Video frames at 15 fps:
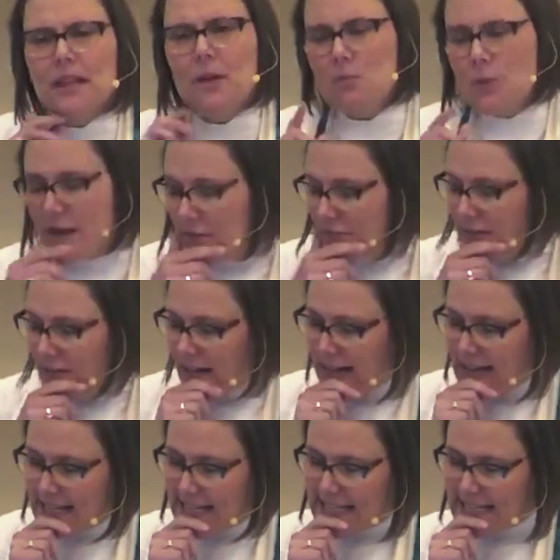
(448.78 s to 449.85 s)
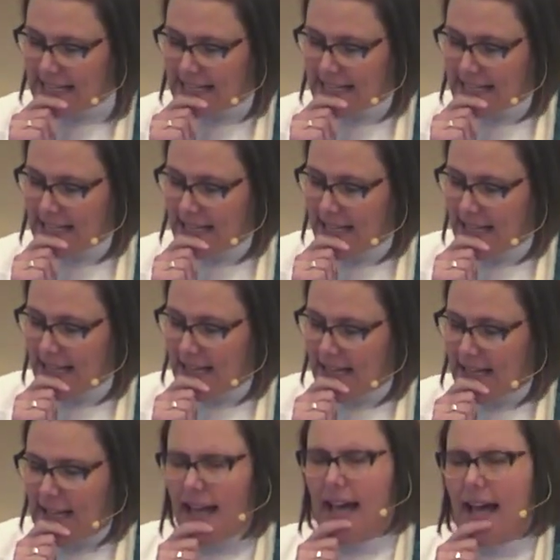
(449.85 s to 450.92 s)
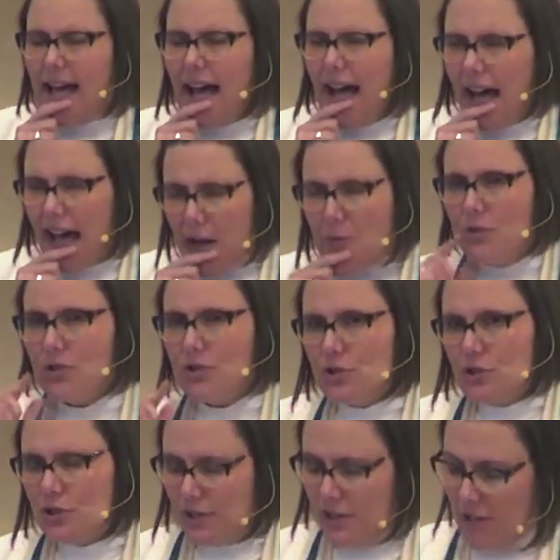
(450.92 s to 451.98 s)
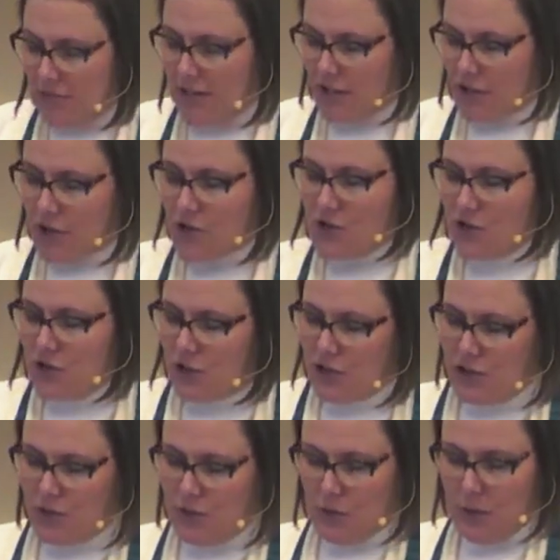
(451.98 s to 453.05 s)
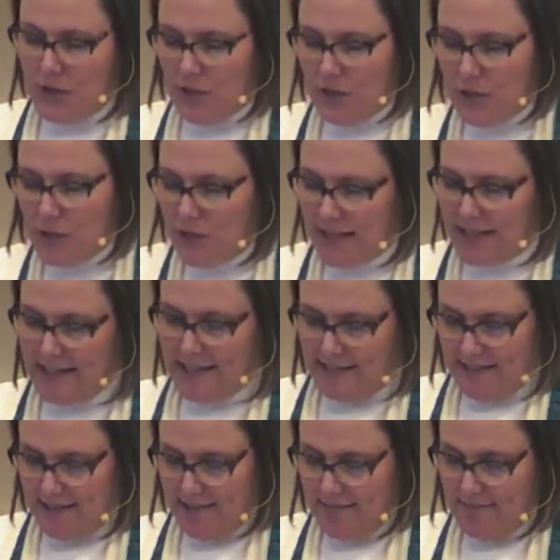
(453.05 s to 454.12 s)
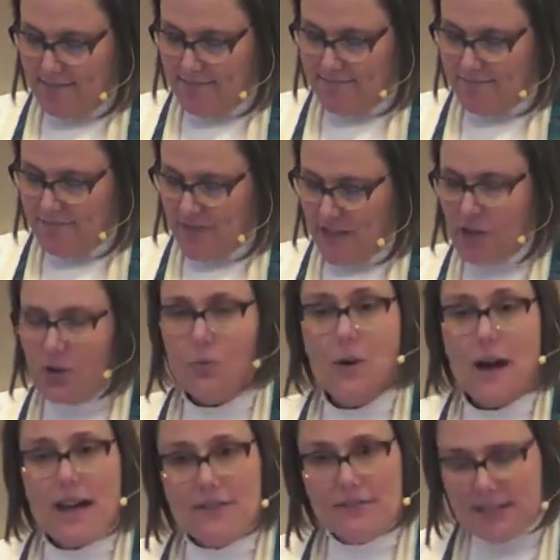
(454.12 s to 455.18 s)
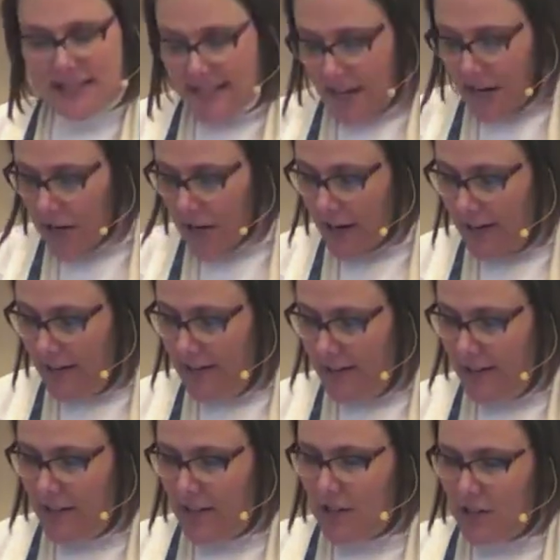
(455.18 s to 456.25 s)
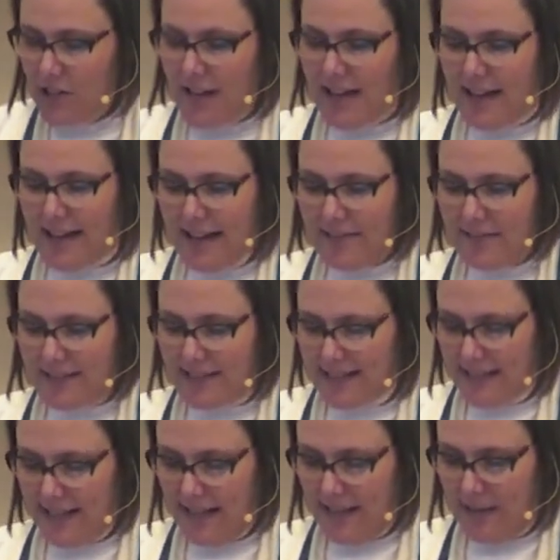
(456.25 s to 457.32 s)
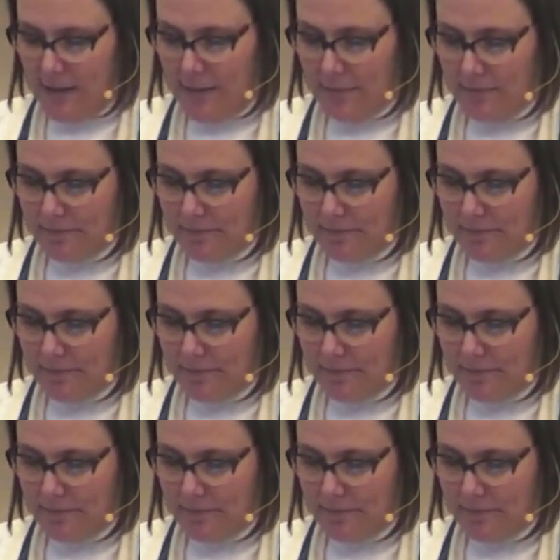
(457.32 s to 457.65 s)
And one of the guys says, I will surely return to you in due season, and your wife, Sarah, shall have a son.